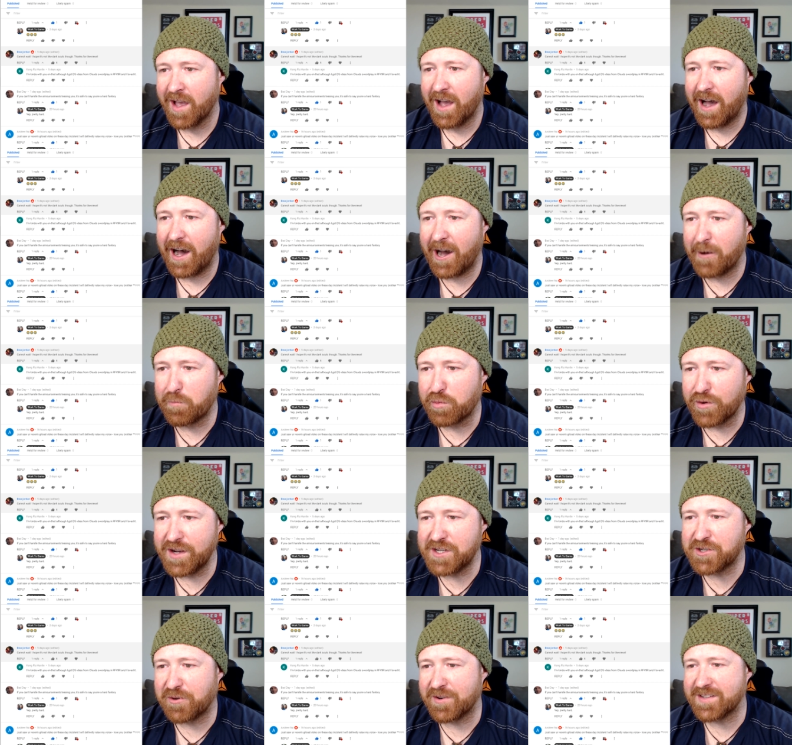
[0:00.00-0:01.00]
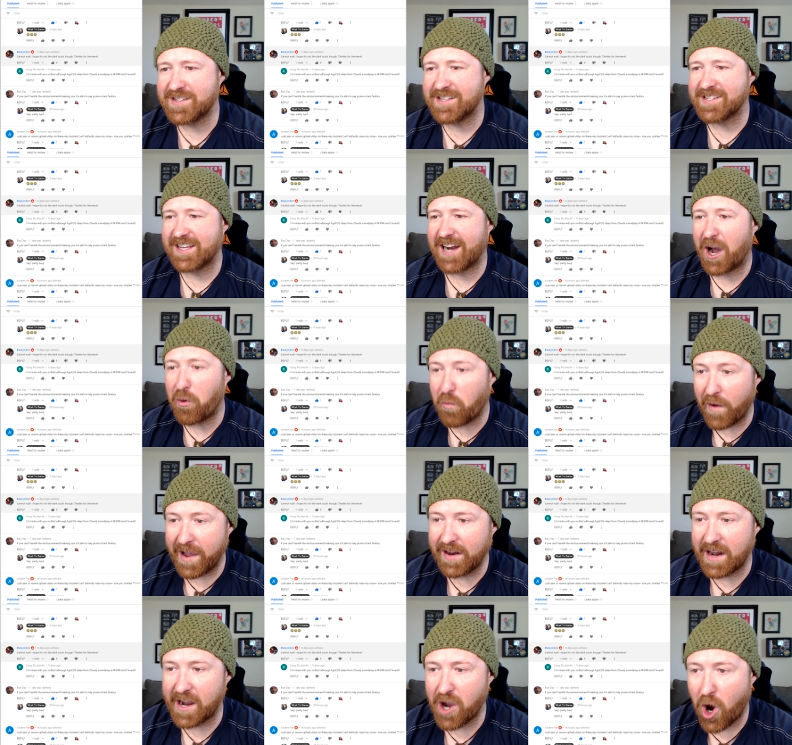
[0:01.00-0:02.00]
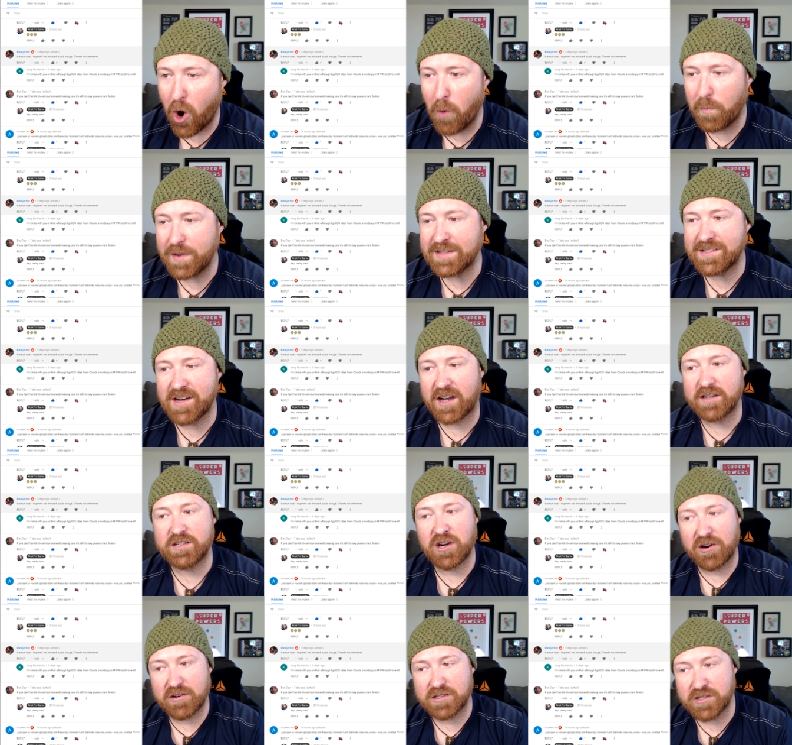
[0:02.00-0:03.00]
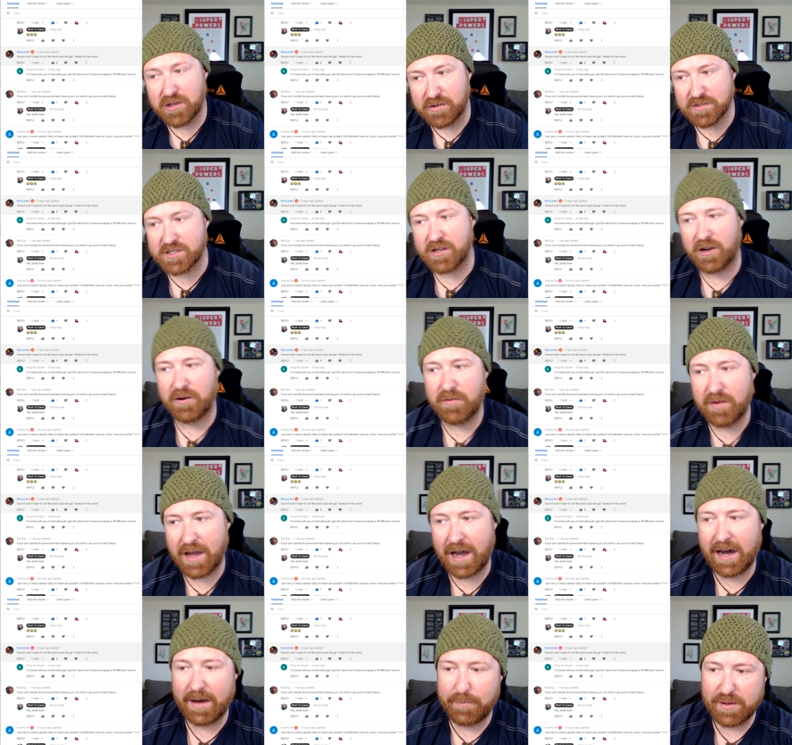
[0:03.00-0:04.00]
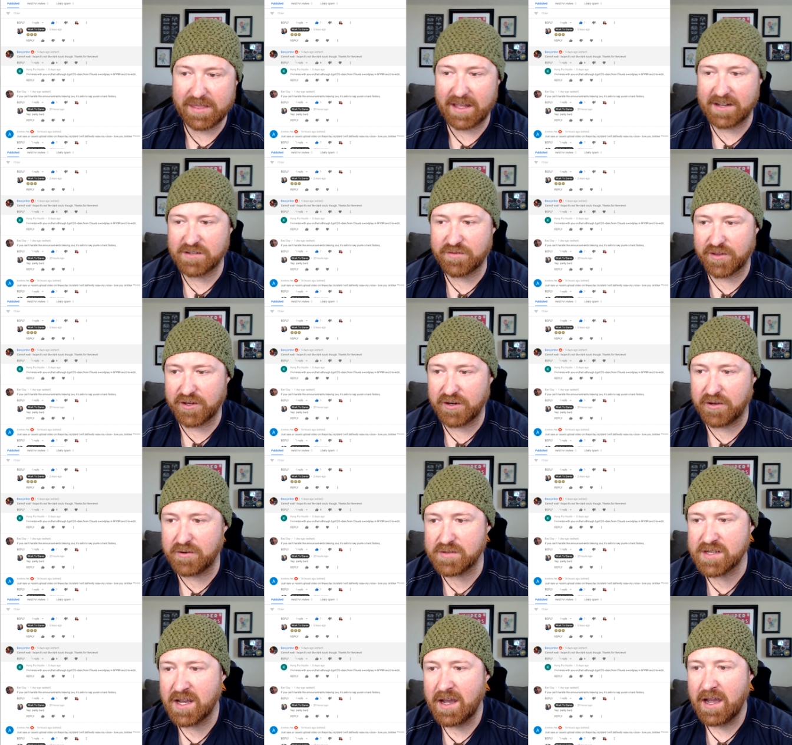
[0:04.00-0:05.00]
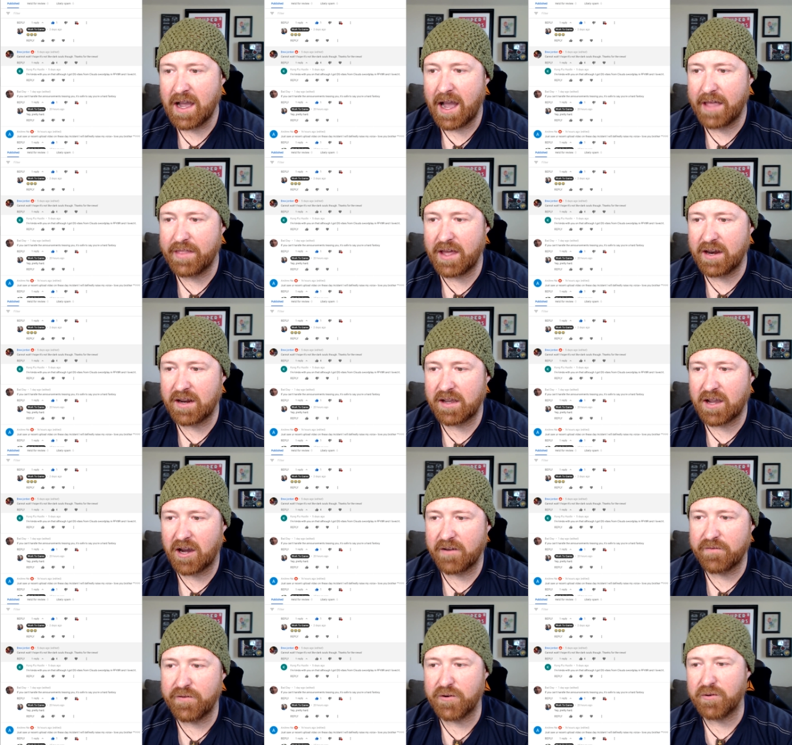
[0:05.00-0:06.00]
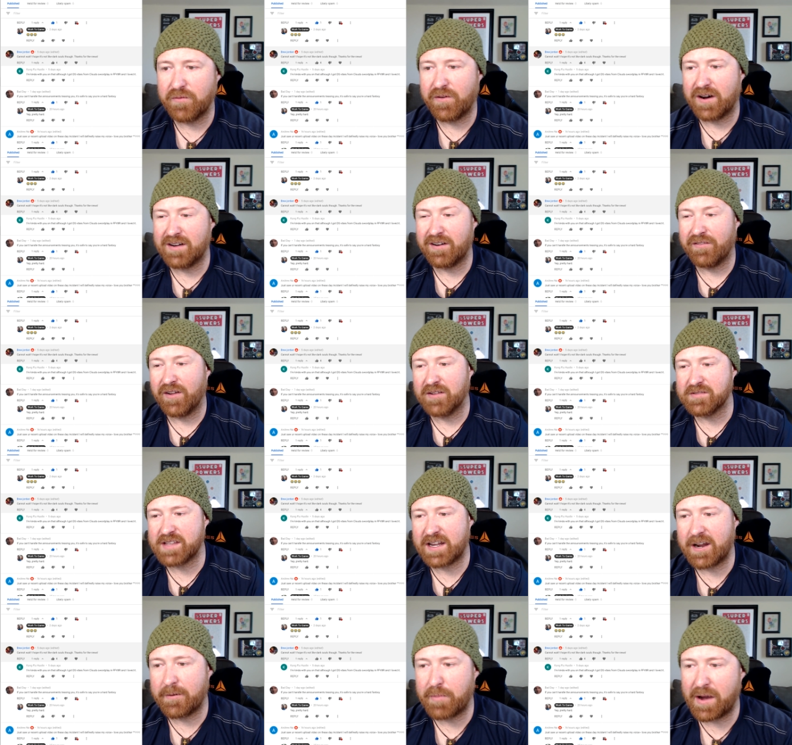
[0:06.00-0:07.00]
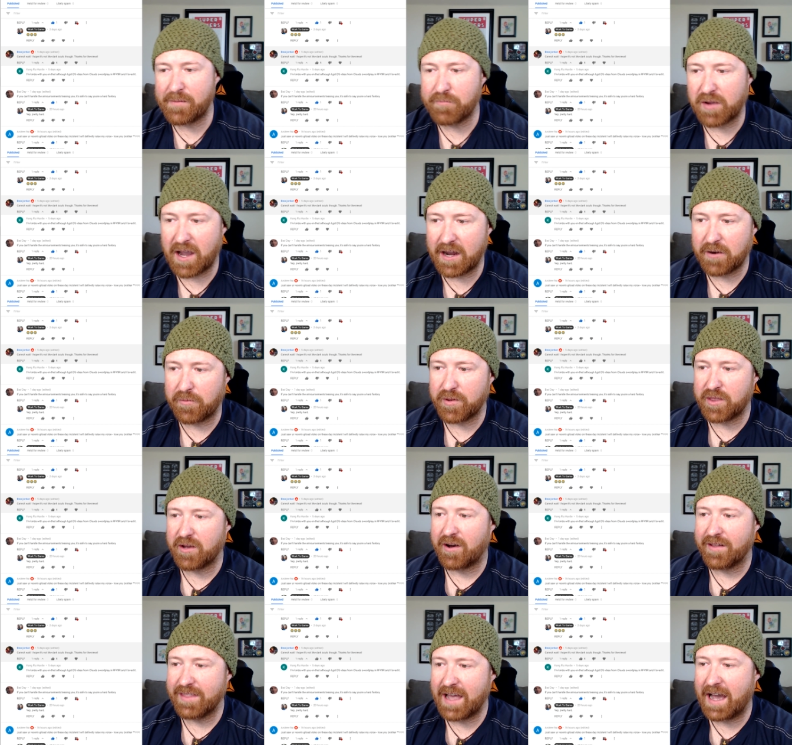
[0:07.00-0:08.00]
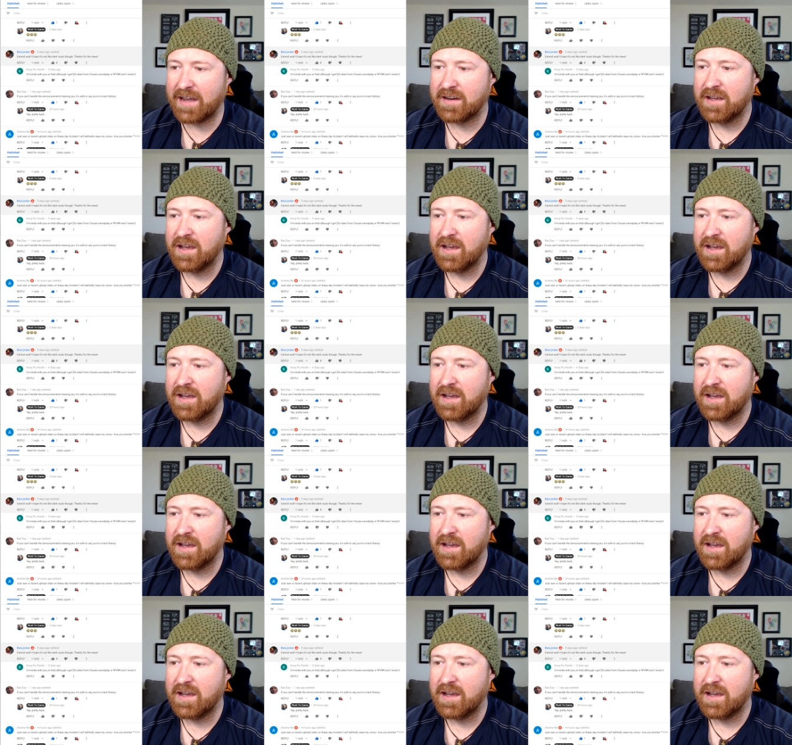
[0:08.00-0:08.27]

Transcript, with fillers: Uh, Bree Jordan says, cannot wait. I hope it's not Dark Souls though. Uh, but thanks for the news. And then Kung Fu fo- follows that up. I'm kind of with you on that.